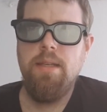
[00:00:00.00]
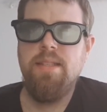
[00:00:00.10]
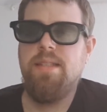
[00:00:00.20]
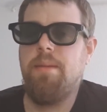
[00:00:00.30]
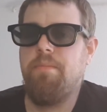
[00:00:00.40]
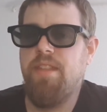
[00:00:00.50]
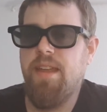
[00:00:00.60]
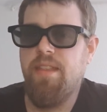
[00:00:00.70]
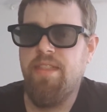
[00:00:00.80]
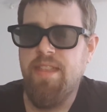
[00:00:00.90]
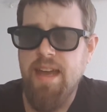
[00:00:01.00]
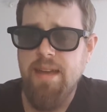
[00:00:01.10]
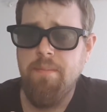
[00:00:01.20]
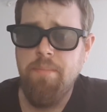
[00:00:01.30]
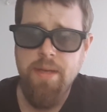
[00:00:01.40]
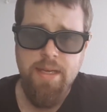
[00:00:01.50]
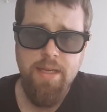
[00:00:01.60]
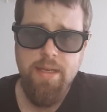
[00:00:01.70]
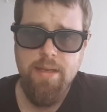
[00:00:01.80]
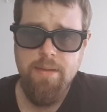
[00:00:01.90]
something that
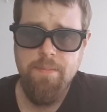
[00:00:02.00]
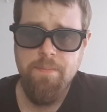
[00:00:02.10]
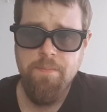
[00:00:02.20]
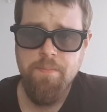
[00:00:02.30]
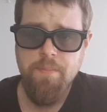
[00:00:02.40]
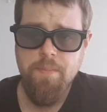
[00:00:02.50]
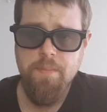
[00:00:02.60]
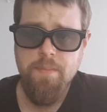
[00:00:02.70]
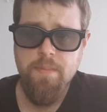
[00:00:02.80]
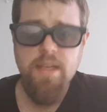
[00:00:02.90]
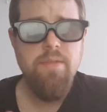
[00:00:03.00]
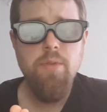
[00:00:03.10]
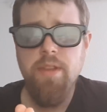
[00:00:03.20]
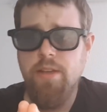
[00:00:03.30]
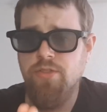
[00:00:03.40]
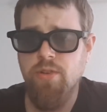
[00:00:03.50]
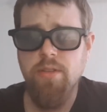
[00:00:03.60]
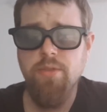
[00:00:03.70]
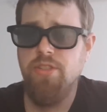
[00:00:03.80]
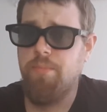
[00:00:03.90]
big, even with how
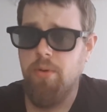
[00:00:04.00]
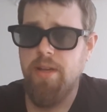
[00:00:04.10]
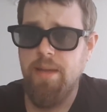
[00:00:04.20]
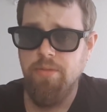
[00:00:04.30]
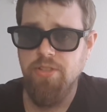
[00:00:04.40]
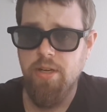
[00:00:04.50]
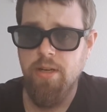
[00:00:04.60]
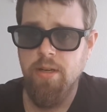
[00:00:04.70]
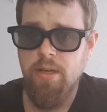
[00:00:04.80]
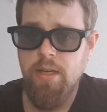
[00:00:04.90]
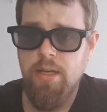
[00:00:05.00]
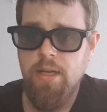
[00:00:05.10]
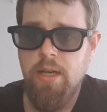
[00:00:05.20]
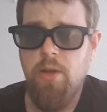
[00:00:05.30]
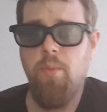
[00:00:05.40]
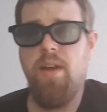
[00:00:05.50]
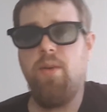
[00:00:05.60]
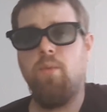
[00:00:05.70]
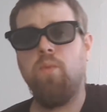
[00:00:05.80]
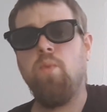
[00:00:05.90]
strong those support cables are, when
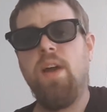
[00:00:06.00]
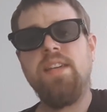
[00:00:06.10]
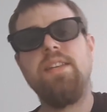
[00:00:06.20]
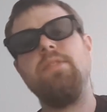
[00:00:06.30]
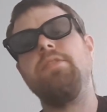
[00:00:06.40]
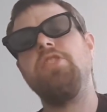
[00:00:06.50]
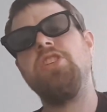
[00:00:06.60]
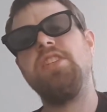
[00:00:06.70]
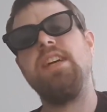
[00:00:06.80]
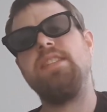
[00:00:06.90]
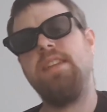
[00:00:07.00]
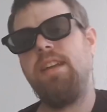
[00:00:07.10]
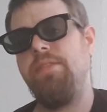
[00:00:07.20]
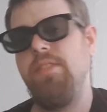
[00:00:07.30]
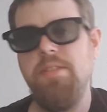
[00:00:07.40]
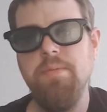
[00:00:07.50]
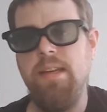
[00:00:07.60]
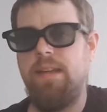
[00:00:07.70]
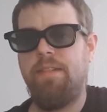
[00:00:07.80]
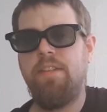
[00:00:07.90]
it rests, even if it just sets, not if it's
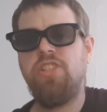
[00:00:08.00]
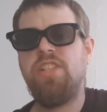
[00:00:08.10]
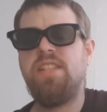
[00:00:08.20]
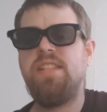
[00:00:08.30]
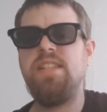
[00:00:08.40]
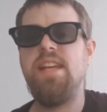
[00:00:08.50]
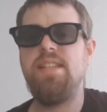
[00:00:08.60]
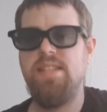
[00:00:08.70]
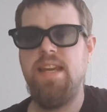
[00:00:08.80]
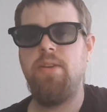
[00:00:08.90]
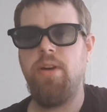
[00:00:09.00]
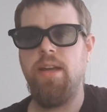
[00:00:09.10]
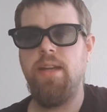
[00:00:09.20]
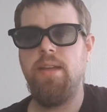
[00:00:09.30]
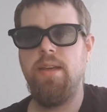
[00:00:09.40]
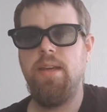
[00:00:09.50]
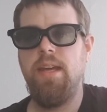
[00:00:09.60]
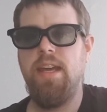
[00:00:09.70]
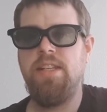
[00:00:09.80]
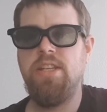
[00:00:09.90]
if it just sets down on it,
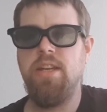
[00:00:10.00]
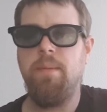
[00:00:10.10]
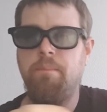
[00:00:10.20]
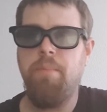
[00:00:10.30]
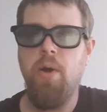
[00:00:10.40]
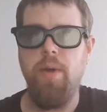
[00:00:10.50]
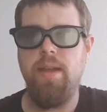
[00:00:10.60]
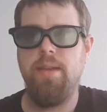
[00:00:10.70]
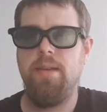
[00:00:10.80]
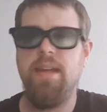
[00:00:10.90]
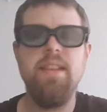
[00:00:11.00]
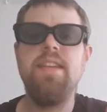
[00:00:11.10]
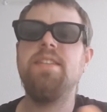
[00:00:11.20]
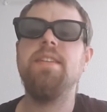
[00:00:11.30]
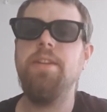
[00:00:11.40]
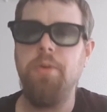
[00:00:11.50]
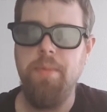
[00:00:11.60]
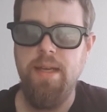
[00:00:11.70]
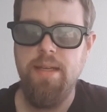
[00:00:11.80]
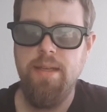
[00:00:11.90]
it's going to bow it at least a little
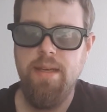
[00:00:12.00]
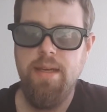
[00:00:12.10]
bit.